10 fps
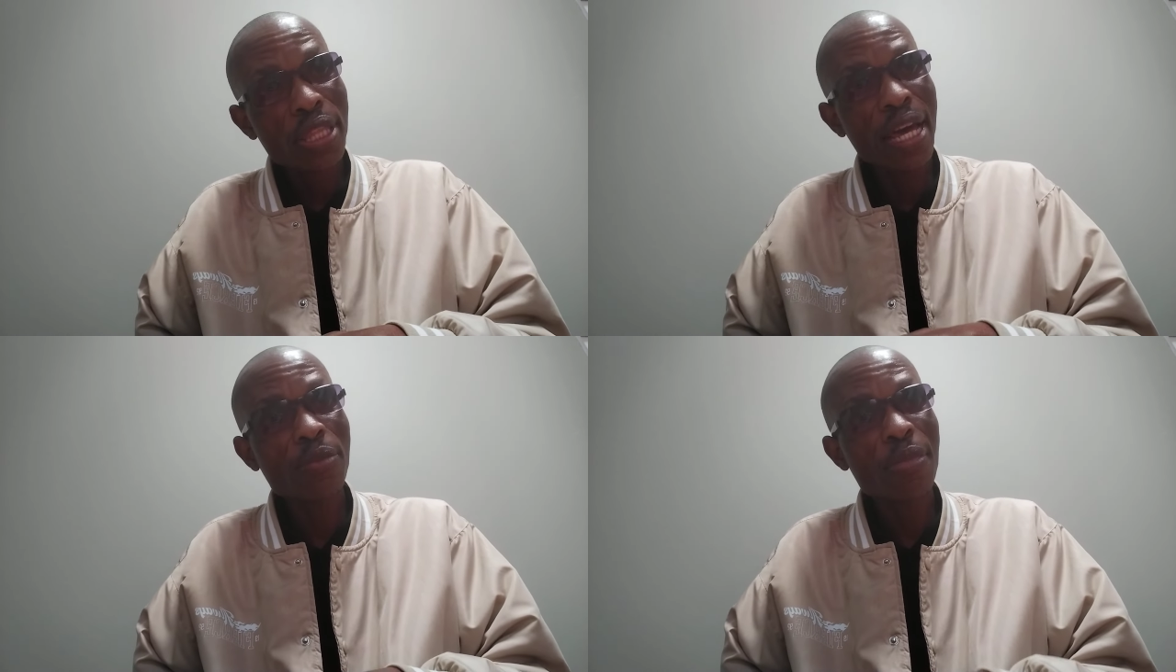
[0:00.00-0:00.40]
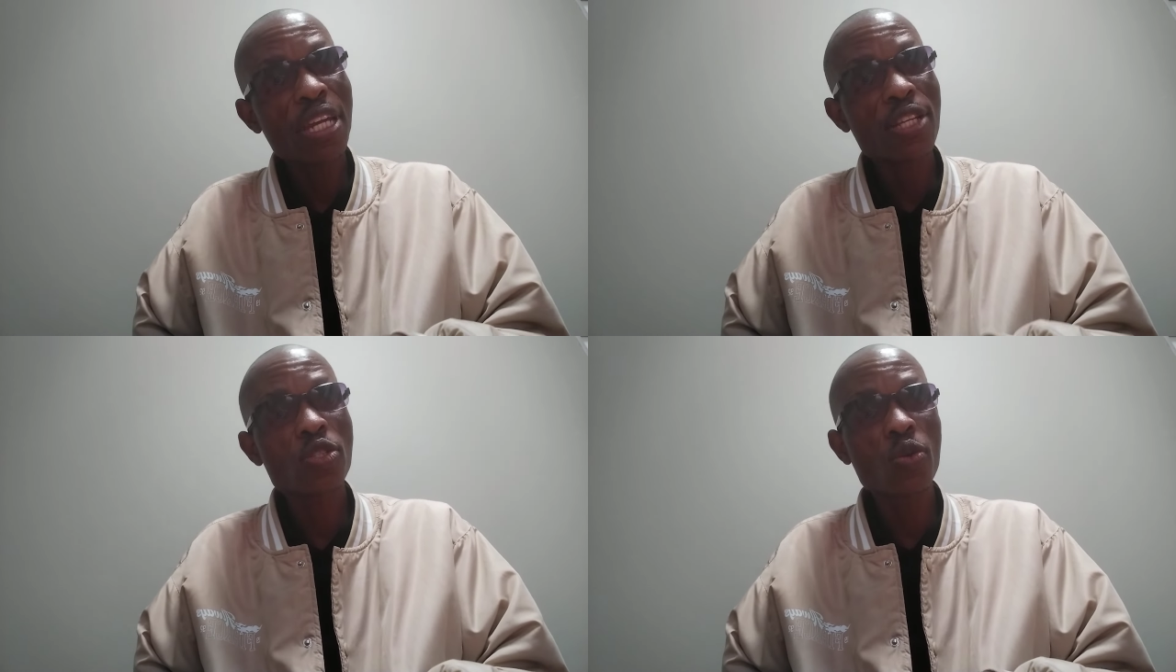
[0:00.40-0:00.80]
That
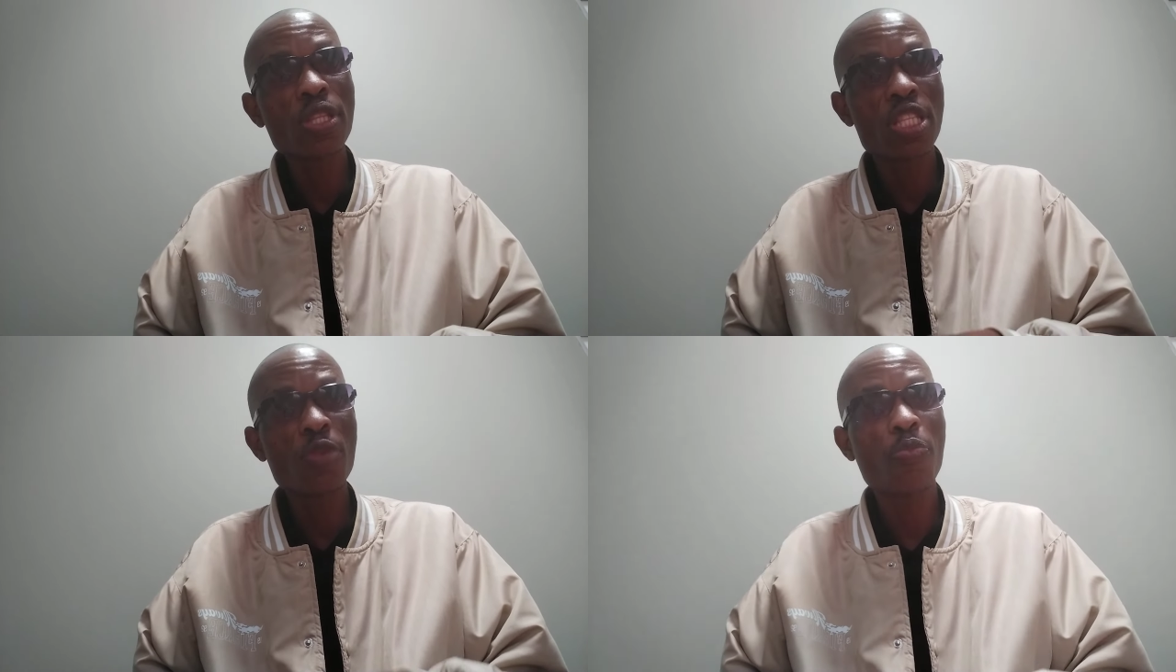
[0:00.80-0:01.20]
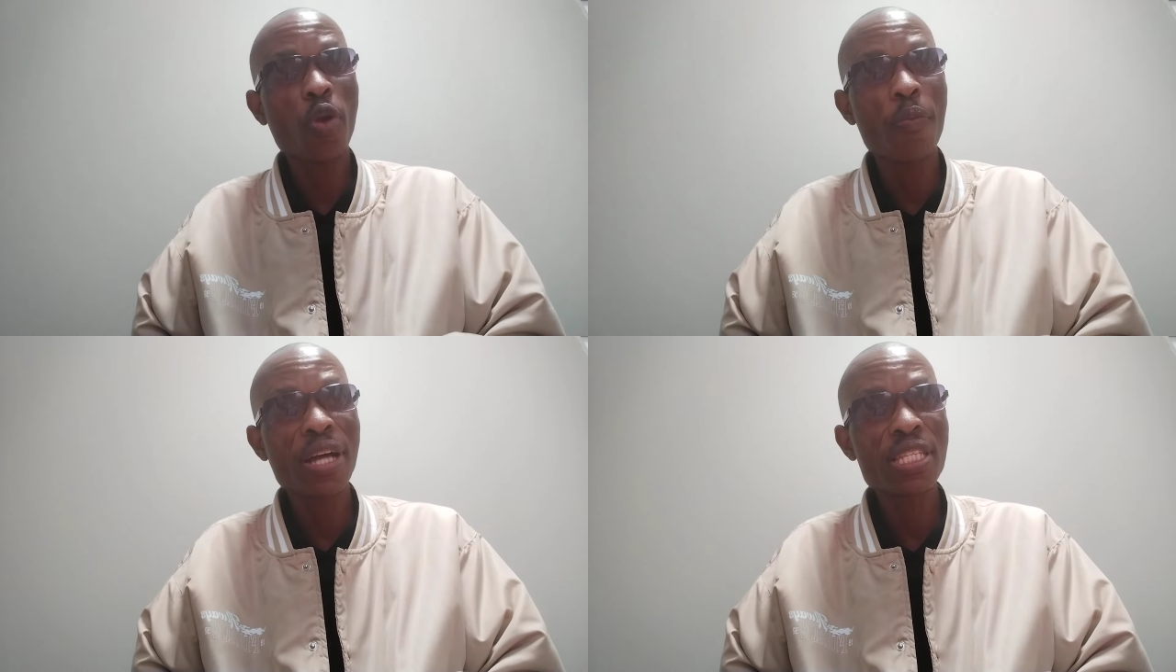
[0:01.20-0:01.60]
man is not
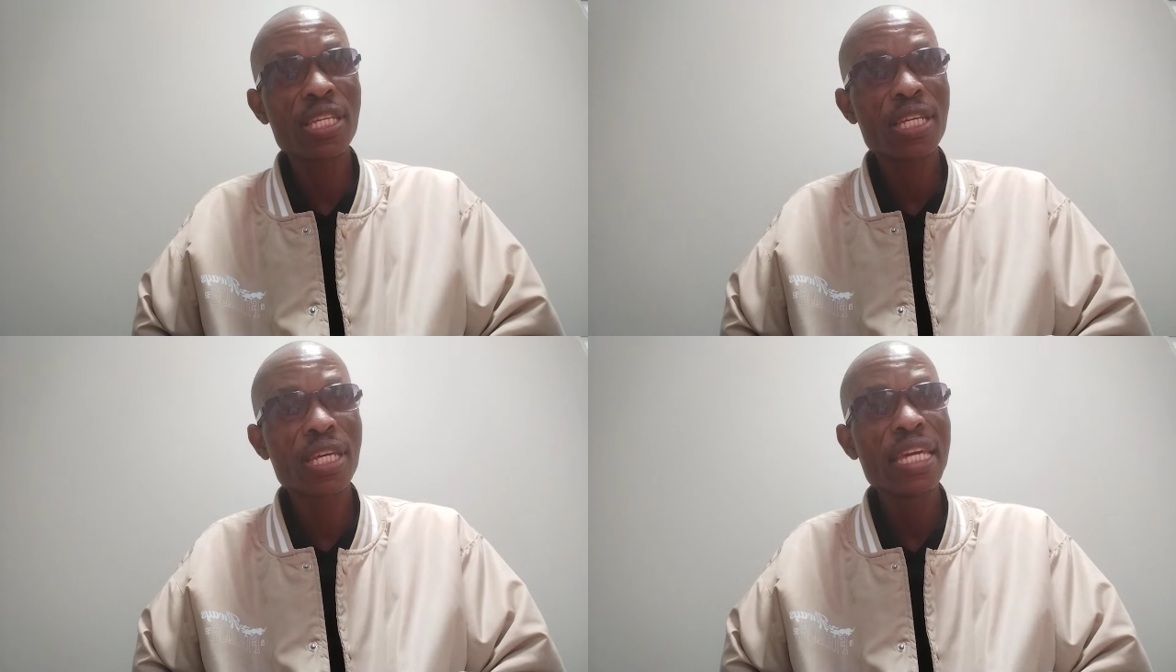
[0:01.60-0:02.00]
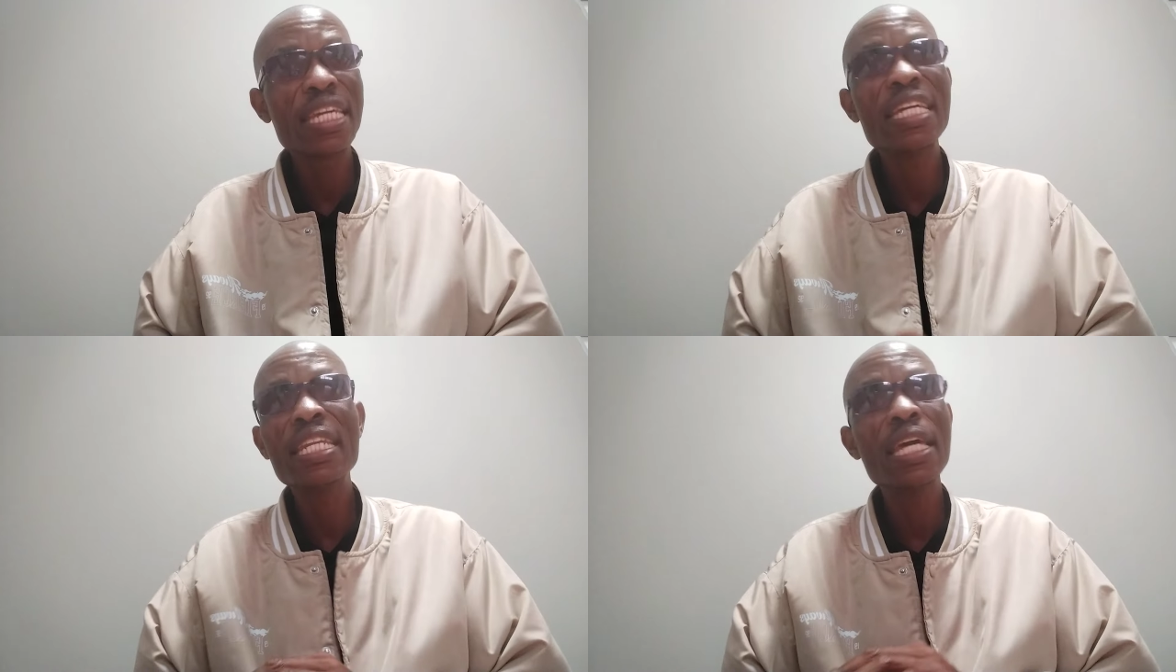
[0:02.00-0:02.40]
diplomatic
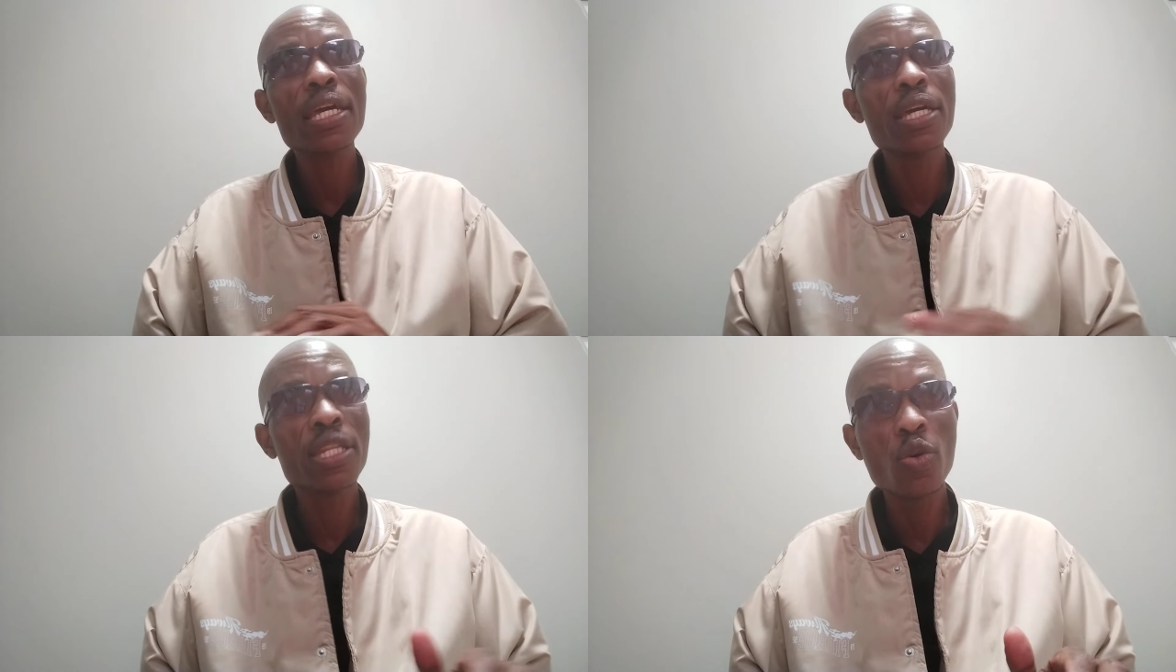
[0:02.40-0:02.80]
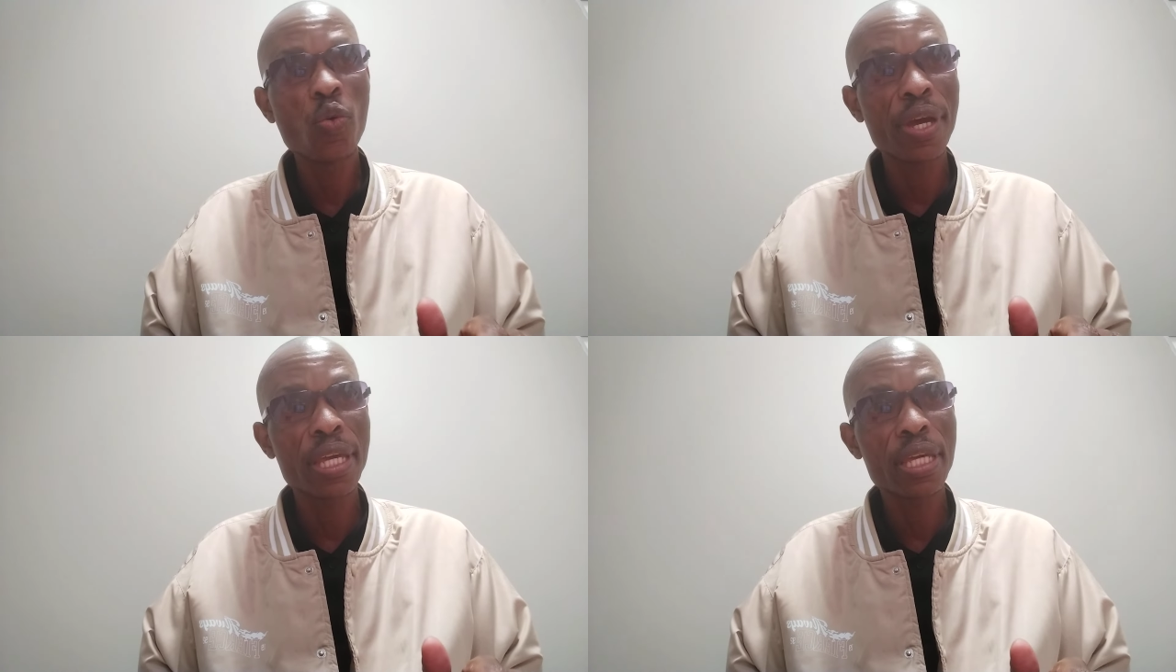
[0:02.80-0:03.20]
in any
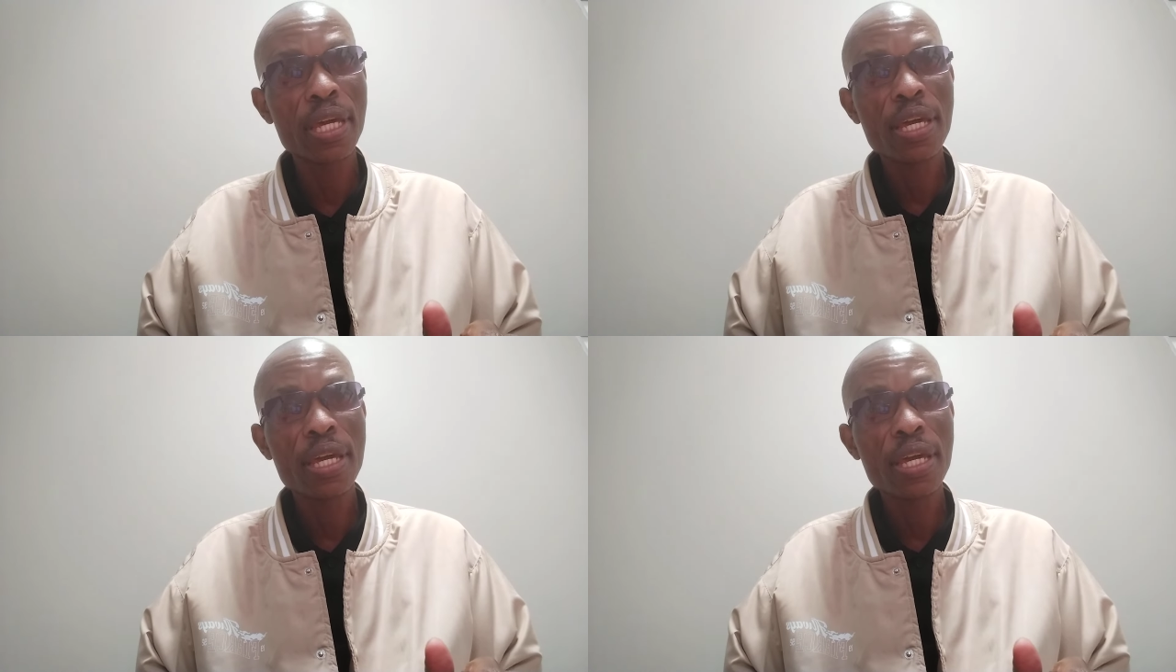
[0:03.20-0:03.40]
way.